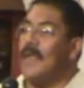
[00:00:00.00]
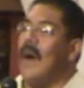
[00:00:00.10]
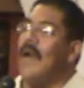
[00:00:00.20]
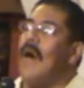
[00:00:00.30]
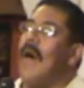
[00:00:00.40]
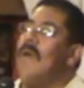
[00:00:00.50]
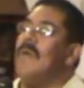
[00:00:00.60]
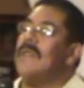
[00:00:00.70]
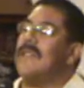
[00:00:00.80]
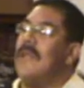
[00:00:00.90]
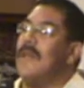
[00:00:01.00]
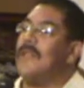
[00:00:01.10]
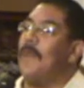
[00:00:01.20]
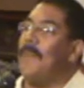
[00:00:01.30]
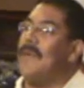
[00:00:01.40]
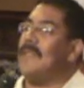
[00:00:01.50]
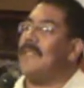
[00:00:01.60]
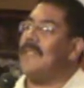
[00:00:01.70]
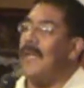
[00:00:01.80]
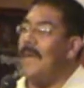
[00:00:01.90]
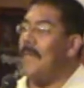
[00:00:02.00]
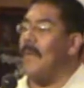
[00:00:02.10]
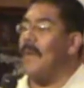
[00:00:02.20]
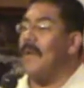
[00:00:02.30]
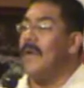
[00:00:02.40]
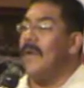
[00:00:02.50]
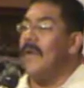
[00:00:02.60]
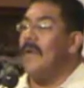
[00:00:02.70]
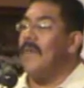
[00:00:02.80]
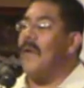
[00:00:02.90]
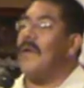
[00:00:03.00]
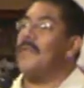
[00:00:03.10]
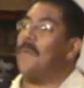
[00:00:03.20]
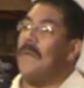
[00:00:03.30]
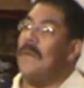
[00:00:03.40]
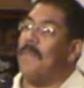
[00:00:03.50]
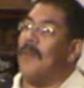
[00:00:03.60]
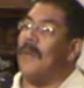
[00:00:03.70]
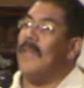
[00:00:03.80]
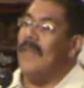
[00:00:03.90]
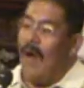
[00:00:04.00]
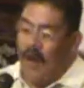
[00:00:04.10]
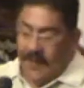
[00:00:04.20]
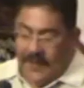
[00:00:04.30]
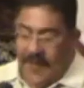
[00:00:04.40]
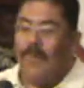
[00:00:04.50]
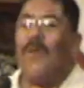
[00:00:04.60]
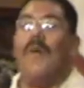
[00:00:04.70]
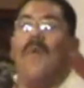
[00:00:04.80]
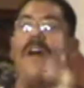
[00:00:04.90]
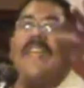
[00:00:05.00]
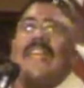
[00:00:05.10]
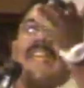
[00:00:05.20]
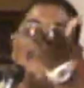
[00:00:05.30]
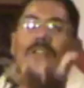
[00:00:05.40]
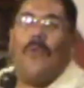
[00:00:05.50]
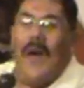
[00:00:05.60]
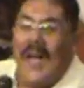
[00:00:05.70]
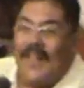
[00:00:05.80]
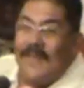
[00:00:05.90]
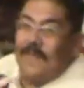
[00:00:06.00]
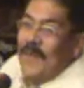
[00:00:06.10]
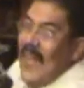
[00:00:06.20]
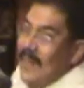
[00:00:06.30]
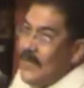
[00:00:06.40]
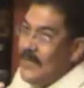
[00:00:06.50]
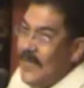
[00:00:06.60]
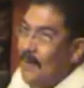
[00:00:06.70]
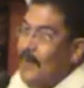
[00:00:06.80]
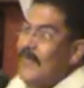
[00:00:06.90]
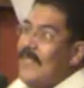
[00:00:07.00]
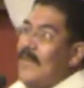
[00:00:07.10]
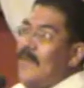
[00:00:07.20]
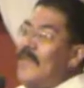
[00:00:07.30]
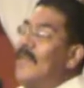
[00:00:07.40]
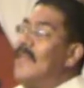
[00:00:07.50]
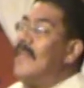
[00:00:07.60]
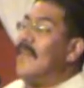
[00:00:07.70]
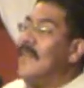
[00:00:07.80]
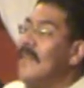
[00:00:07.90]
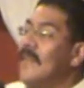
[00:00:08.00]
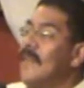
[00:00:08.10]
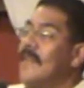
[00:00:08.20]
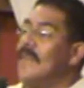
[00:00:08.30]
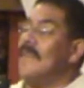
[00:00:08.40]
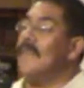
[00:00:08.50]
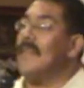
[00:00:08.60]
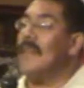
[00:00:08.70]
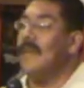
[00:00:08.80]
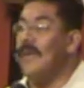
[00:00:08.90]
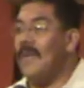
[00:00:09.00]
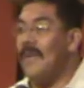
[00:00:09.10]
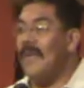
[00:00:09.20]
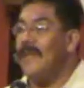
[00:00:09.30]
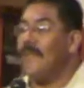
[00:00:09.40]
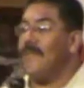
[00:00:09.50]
God always looked to build a temple for his people, uh, somewhere where he can dwell in fellowship with you. You with me?